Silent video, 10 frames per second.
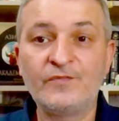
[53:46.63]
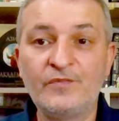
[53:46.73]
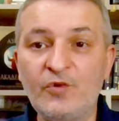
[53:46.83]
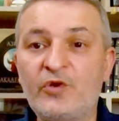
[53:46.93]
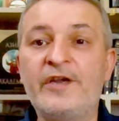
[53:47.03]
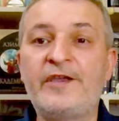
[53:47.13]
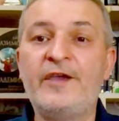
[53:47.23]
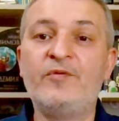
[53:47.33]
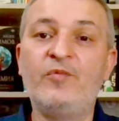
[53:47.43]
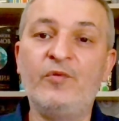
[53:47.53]
nuclear
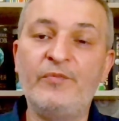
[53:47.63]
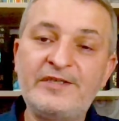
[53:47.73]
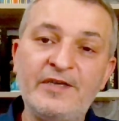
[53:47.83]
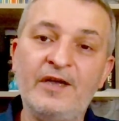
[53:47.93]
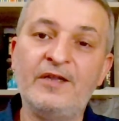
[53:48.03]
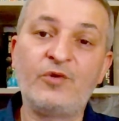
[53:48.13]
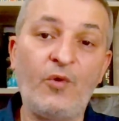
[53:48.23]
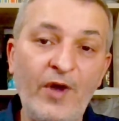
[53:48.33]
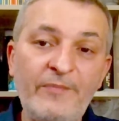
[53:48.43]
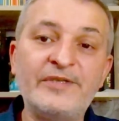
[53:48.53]
capable missiles or
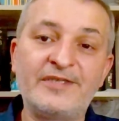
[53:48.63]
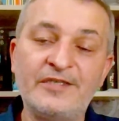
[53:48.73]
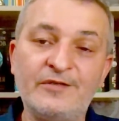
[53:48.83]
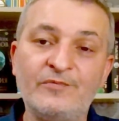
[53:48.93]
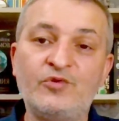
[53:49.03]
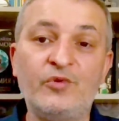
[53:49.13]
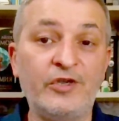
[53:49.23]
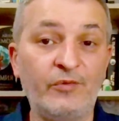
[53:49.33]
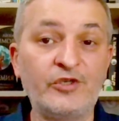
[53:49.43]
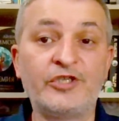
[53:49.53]
weapon systems to
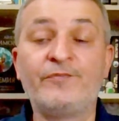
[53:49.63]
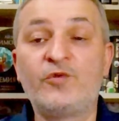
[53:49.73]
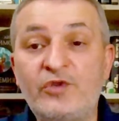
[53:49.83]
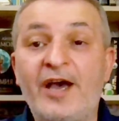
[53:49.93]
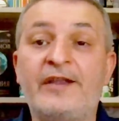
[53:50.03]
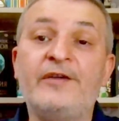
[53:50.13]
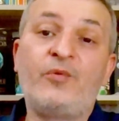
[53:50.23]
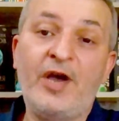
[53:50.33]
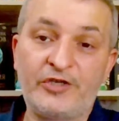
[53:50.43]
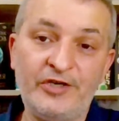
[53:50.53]
Kiev regime to target
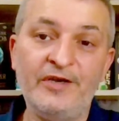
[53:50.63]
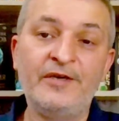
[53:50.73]
Russia.